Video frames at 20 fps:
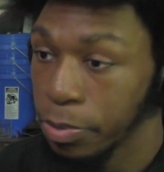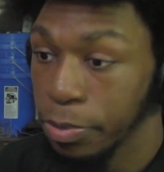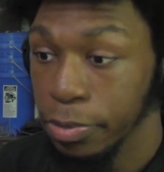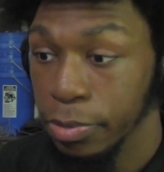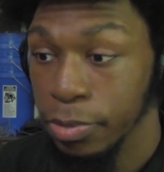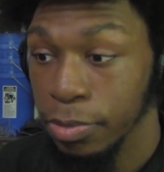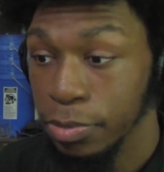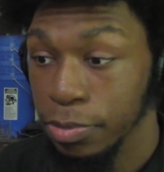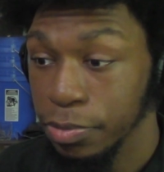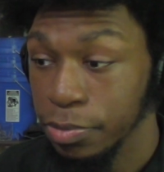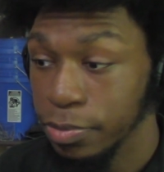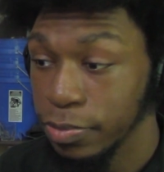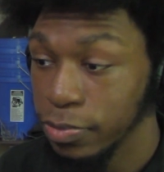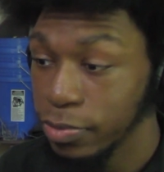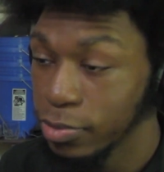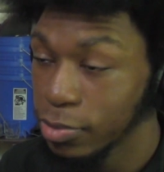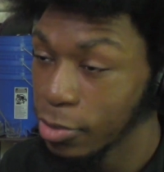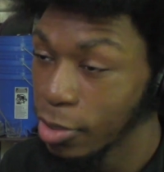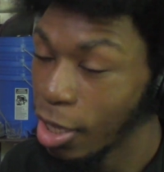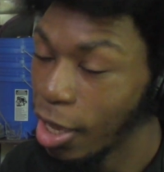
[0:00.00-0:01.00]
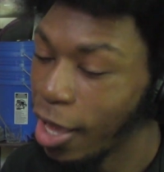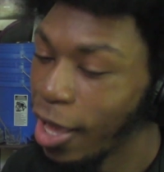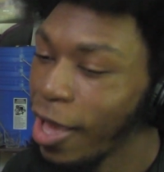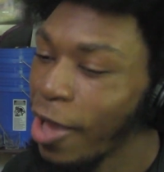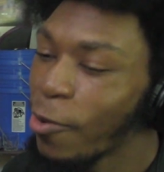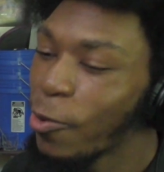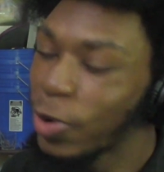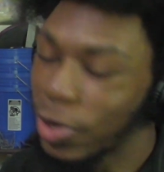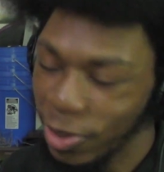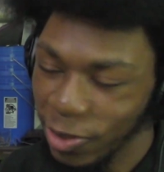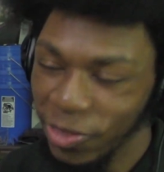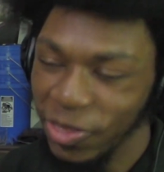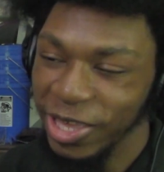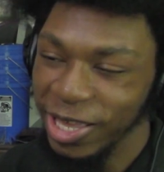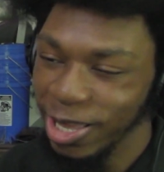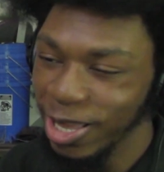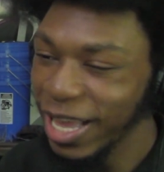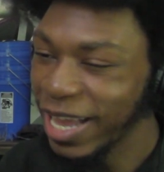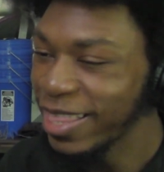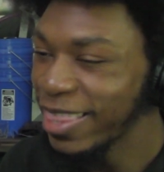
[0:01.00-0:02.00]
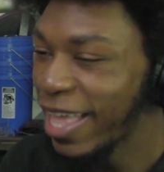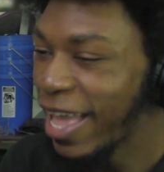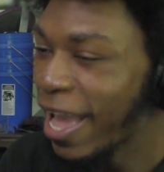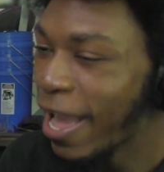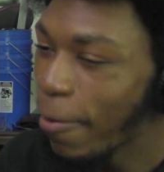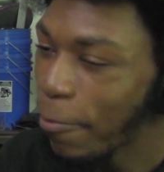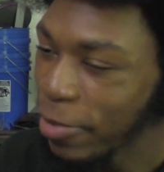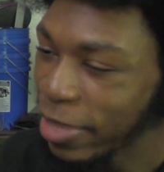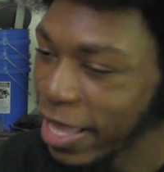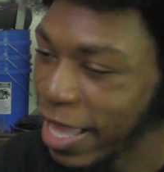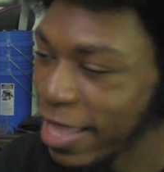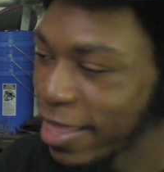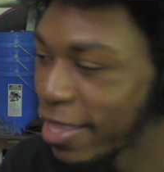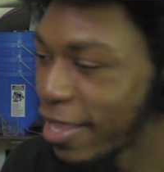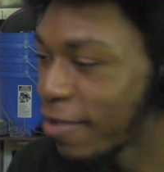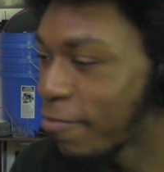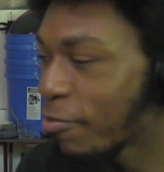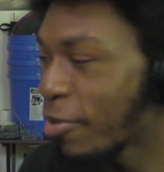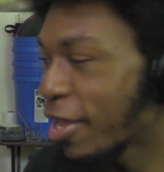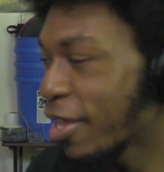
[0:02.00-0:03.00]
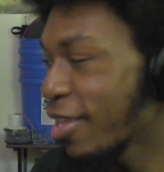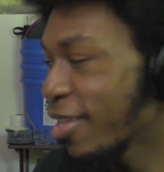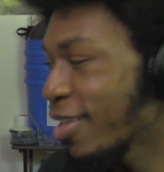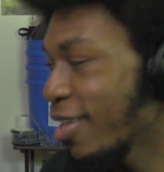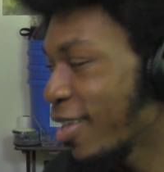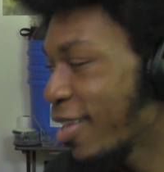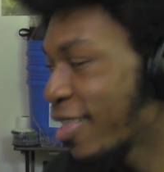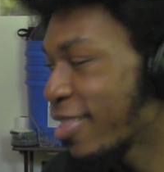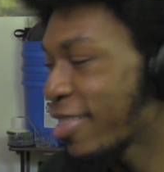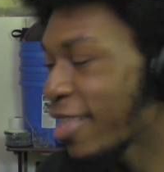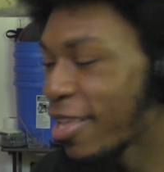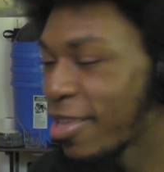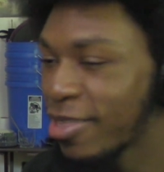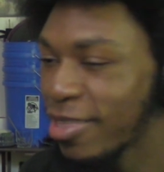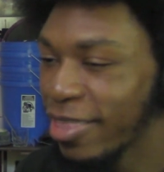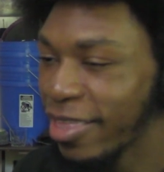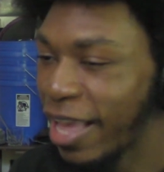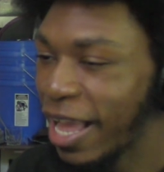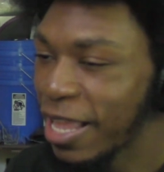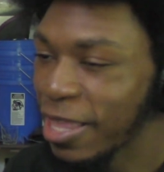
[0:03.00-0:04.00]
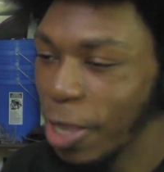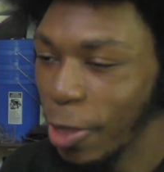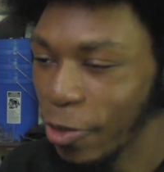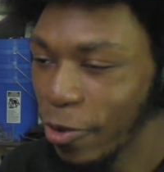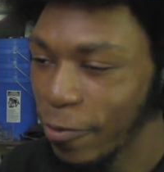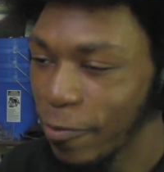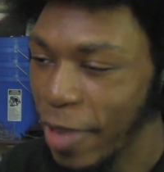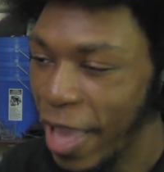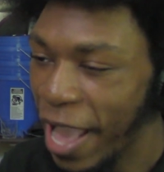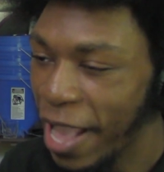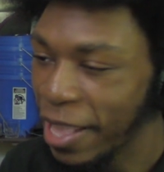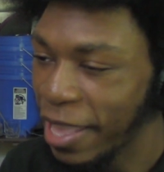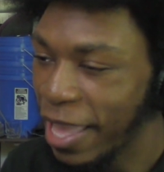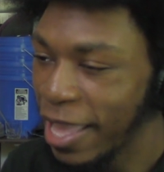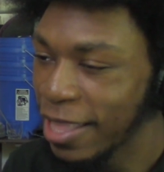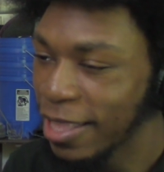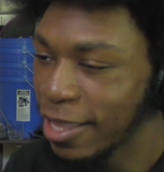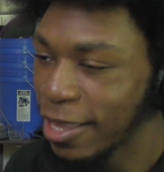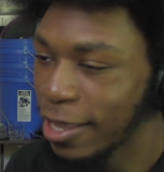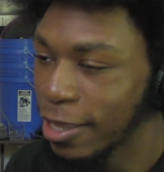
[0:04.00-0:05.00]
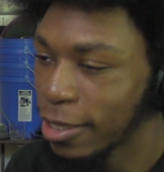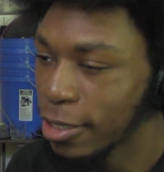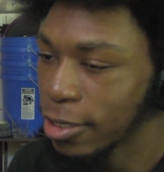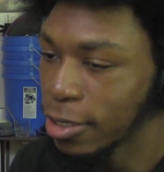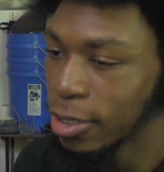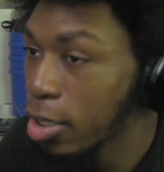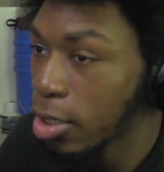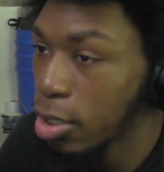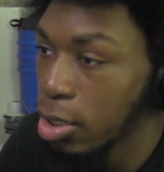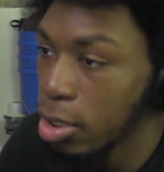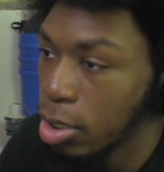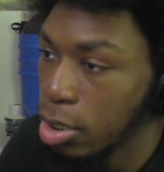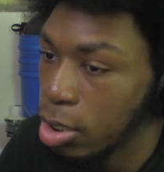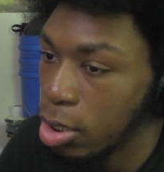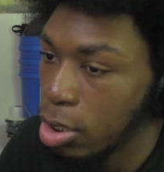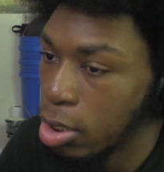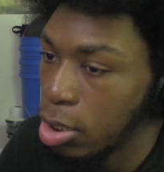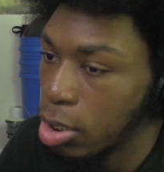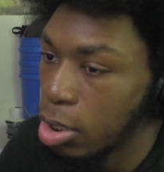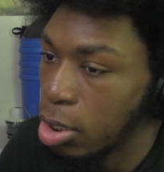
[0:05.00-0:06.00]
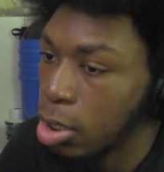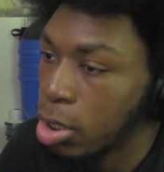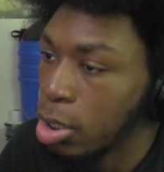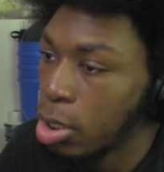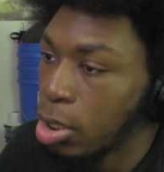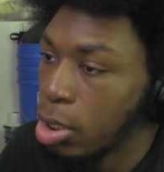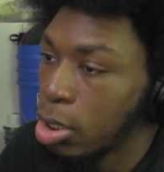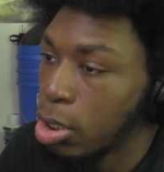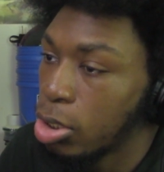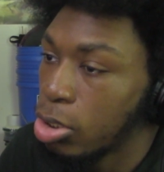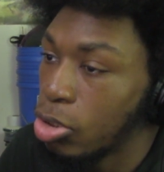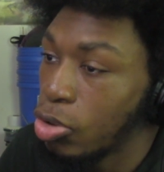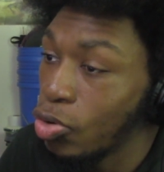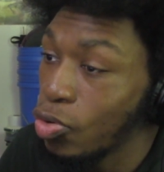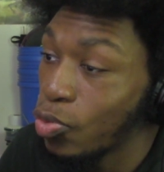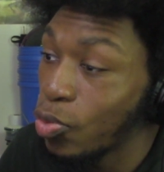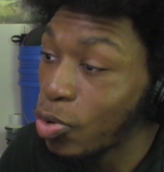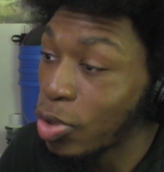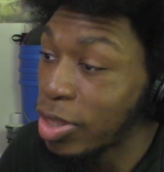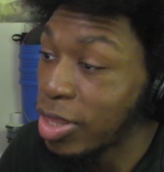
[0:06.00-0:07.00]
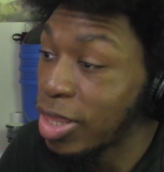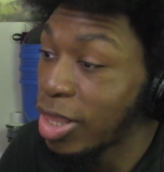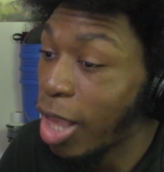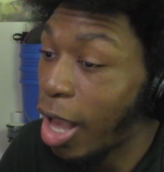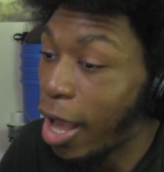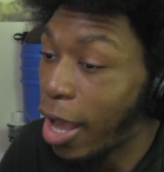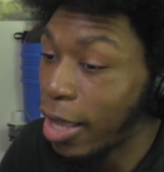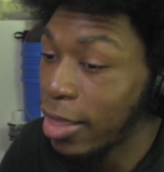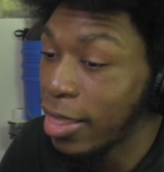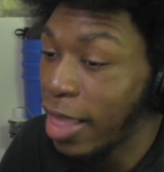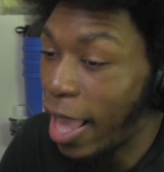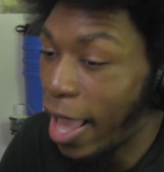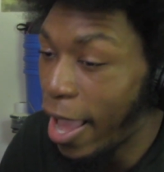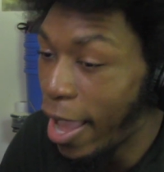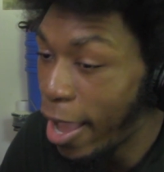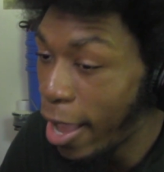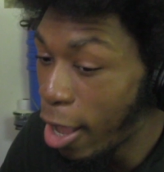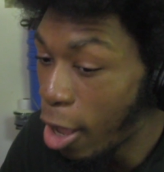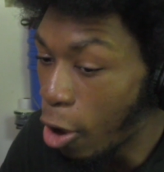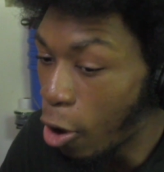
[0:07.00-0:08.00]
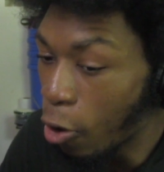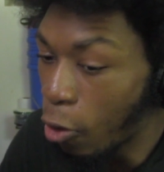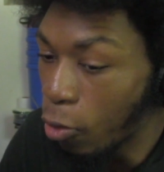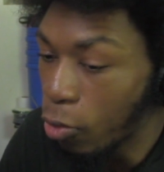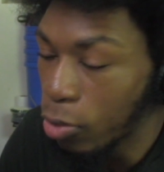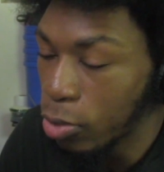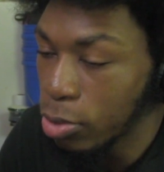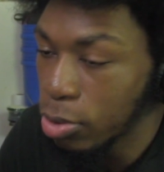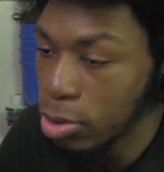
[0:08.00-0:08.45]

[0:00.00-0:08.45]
Well, you think you got the happy ending, but instead you just got another bad ending. Dude was knocked out.